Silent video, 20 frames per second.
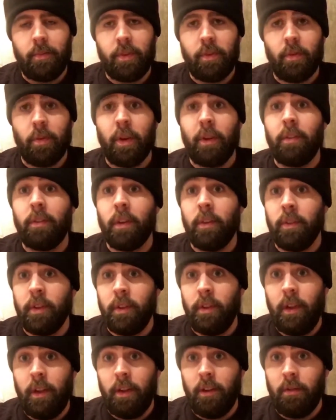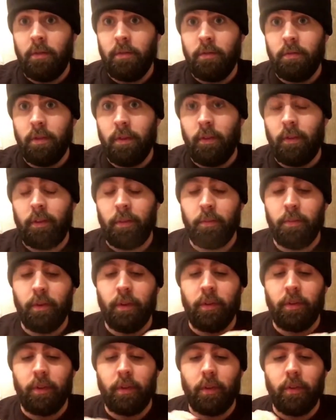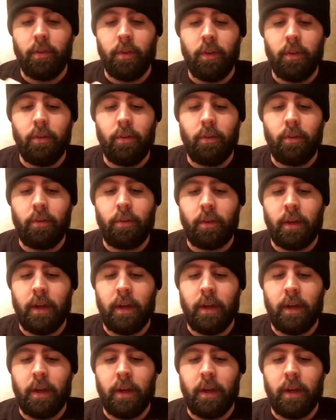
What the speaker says: 2017 on Simplistic Reviews.